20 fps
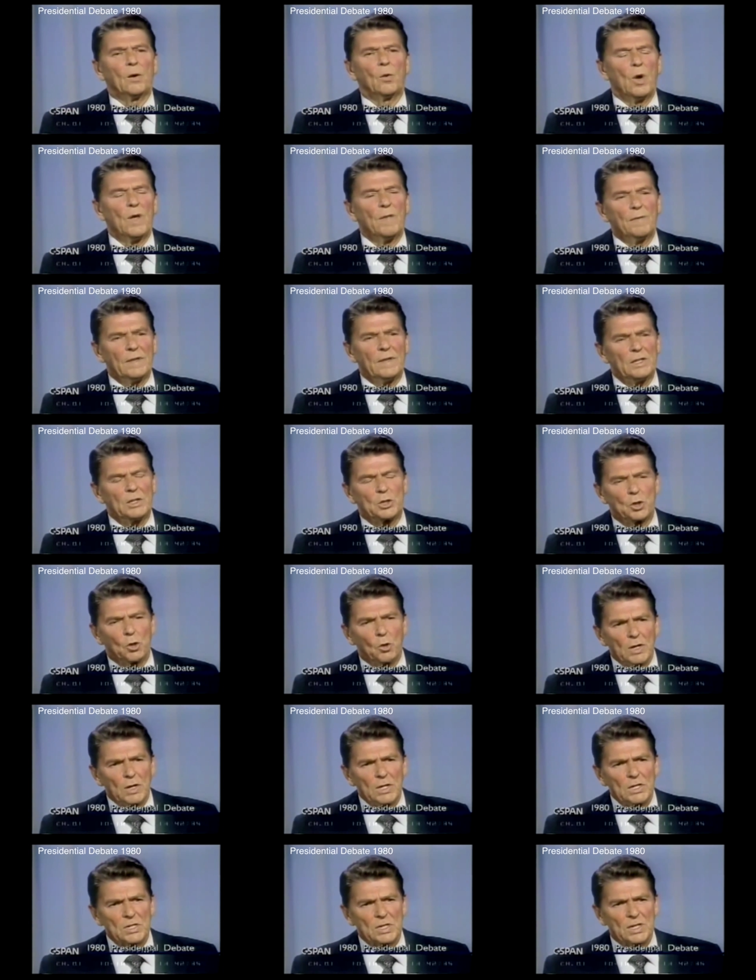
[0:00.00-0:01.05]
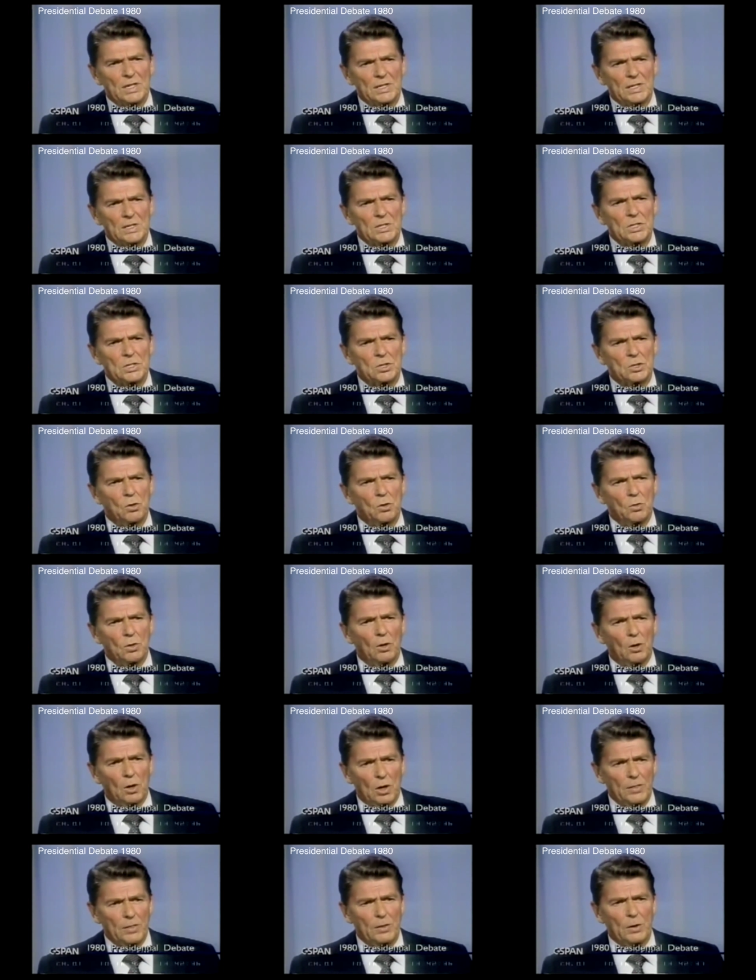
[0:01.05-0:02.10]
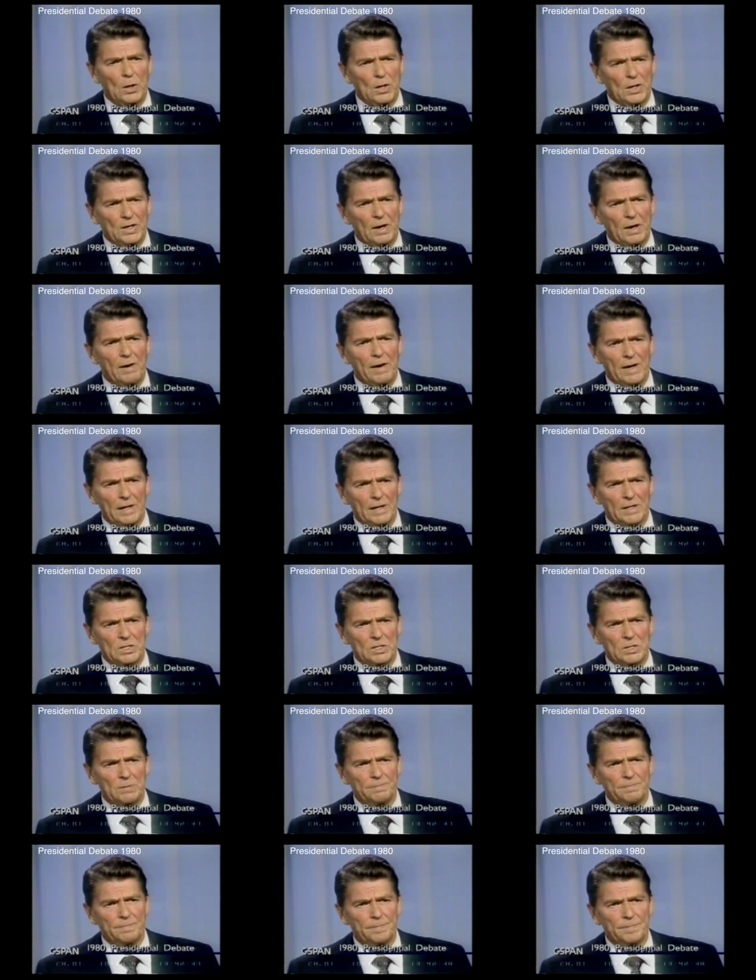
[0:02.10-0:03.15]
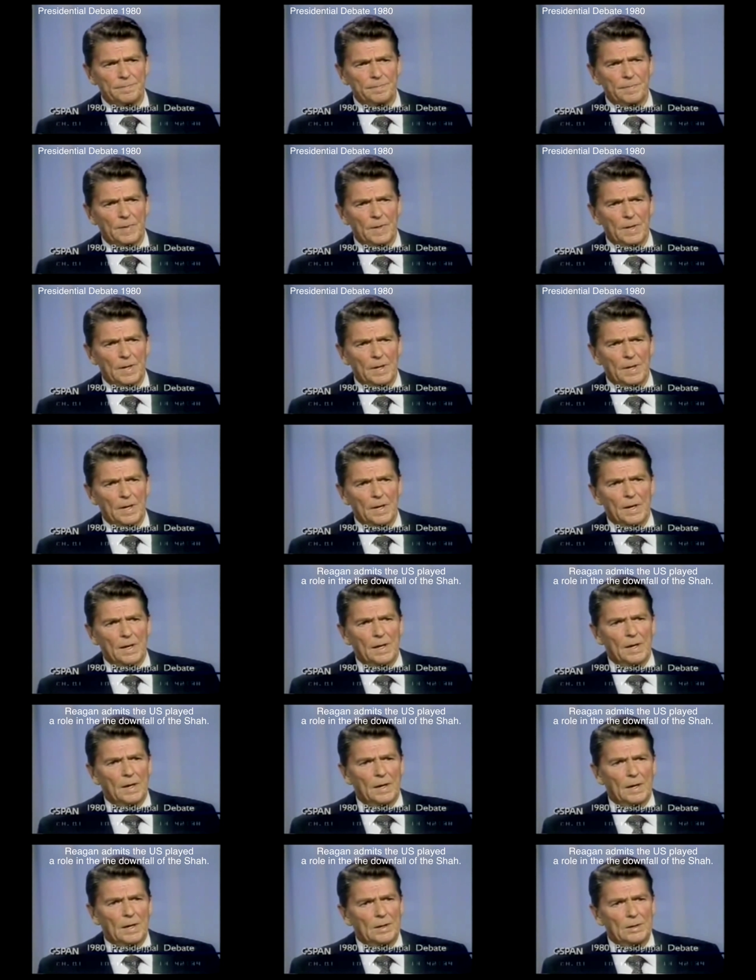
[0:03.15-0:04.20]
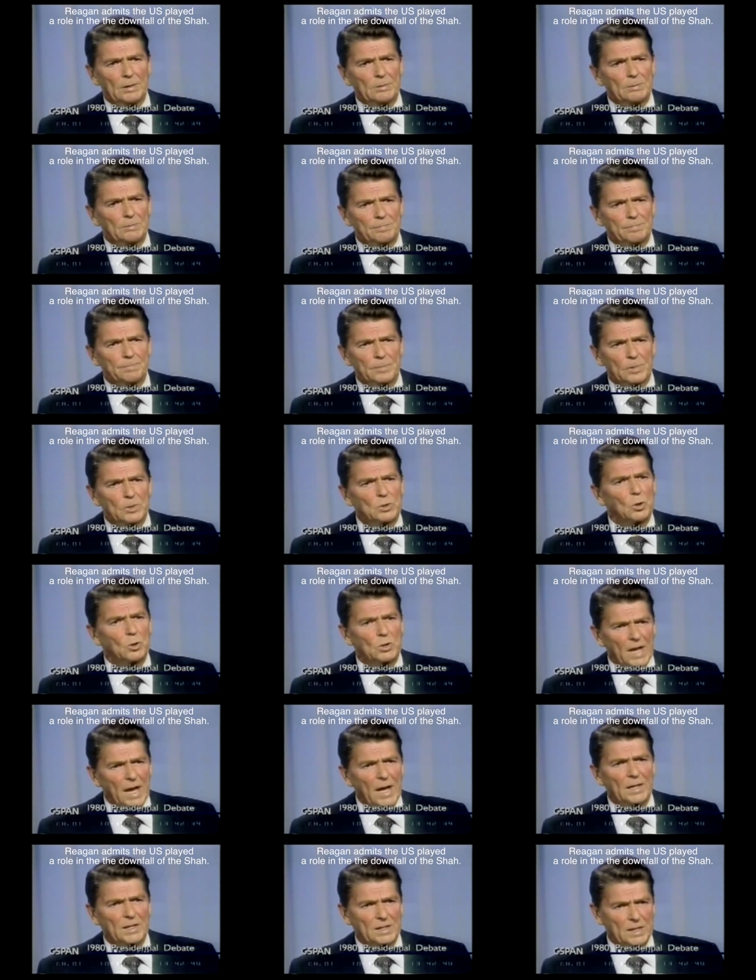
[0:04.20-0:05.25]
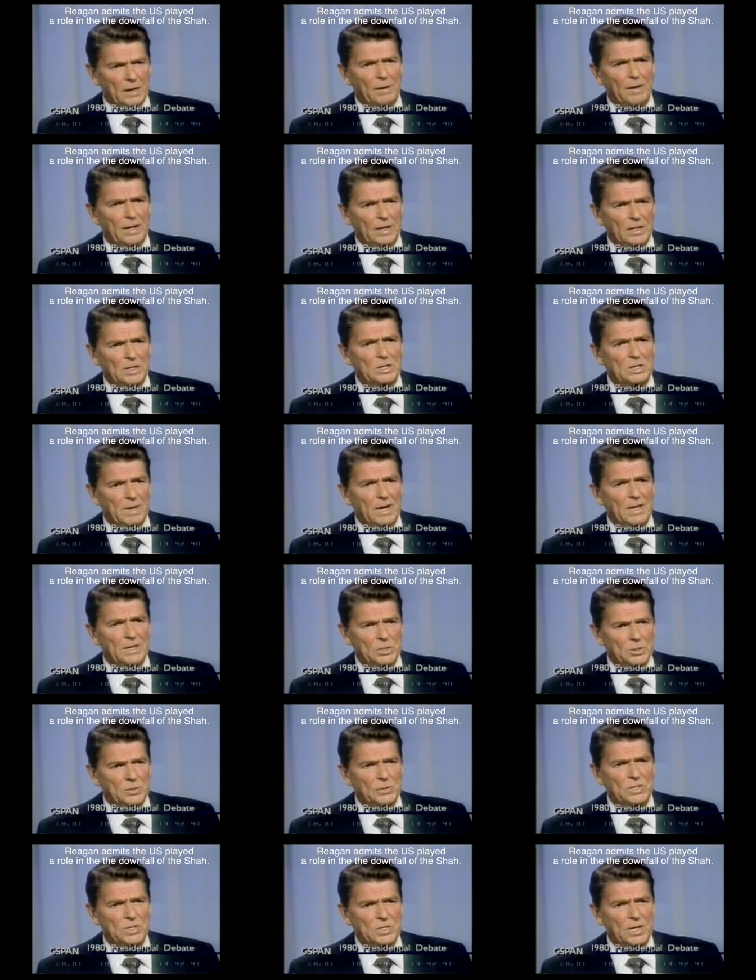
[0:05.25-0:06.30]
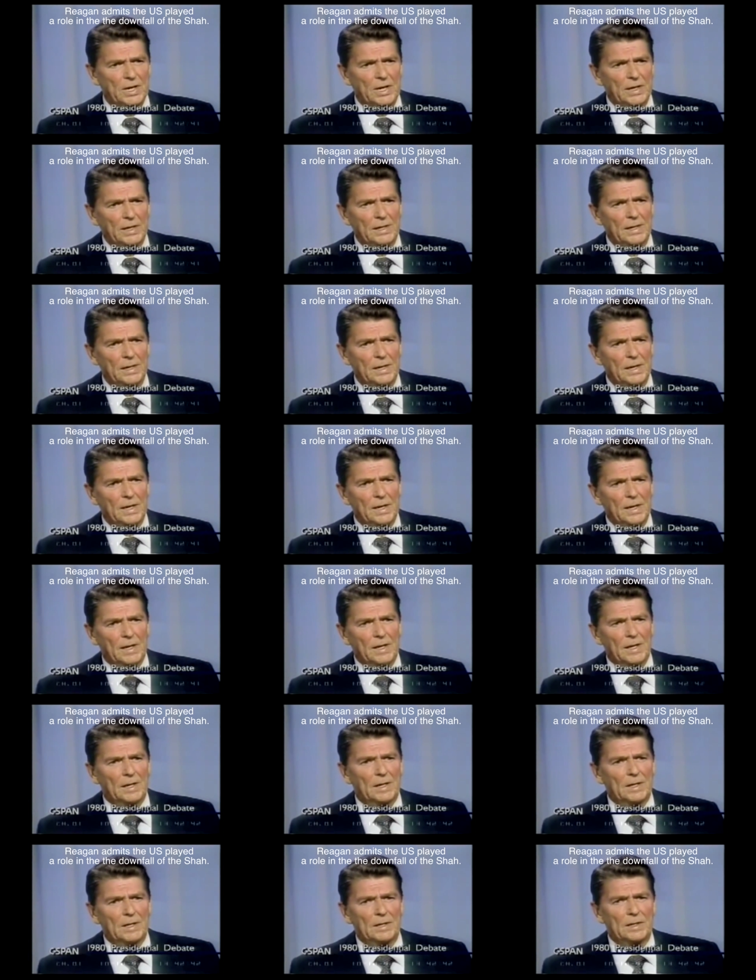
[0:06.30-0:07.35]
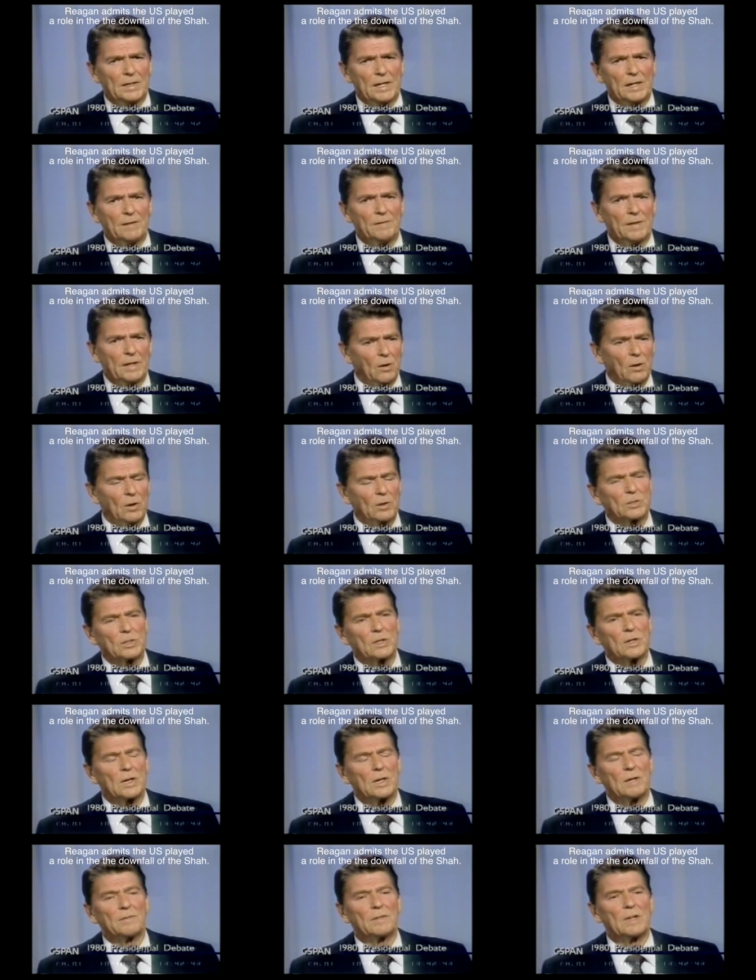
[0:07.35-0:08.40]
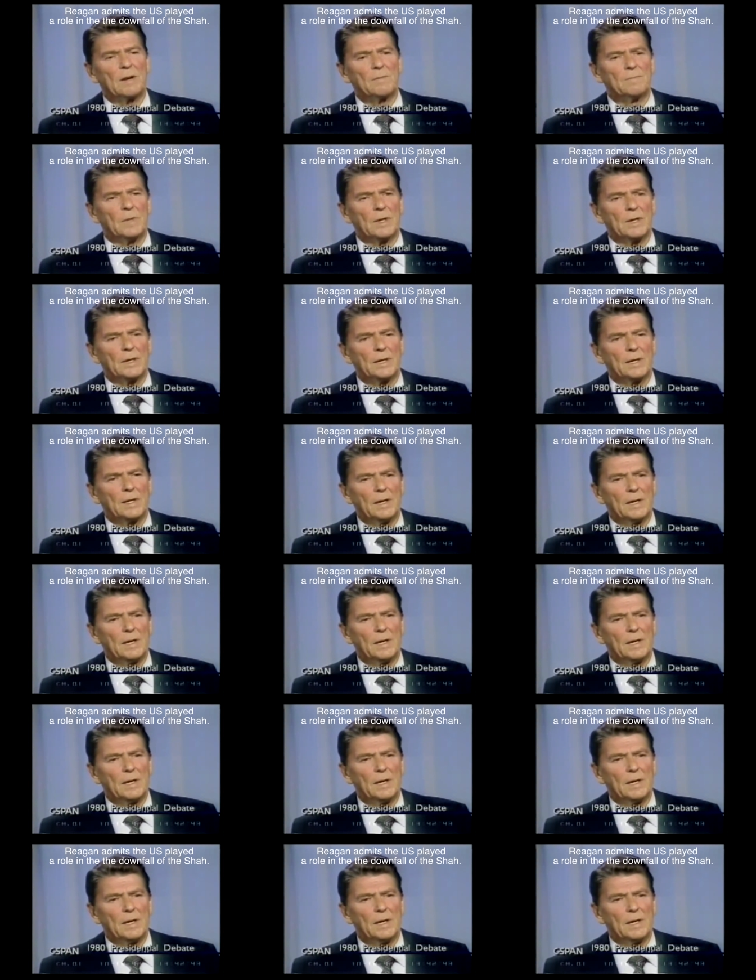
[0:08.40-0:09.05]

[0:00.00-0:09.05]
when the choice is total authoritarianism, uh, totalitarianism, I should say, uh, in the alternative government